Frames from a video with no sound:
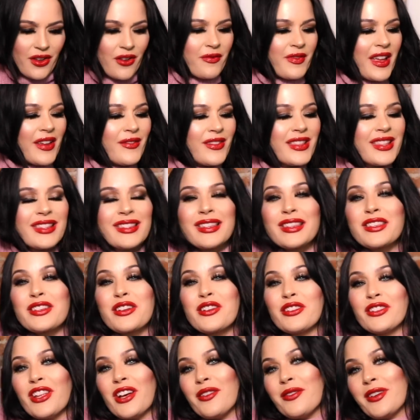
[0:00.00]
Maybe this is
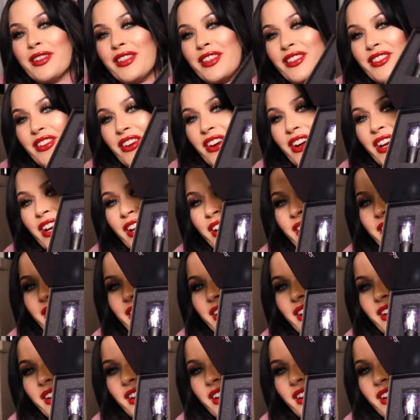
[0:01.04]
glow in the dark.